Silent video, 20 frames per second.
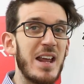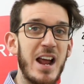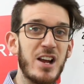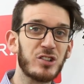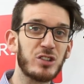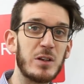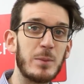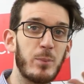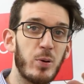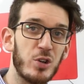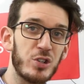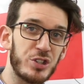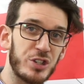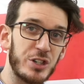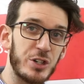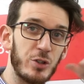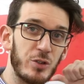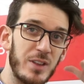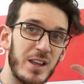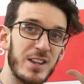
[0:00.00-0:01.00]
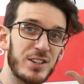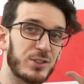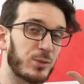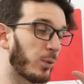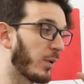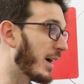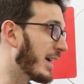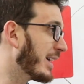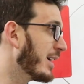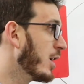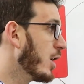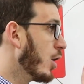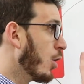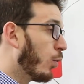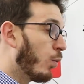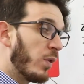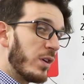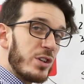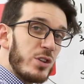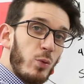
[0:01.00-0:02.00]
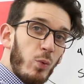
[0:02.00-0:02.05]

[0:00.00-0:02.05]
actually pushing you this way when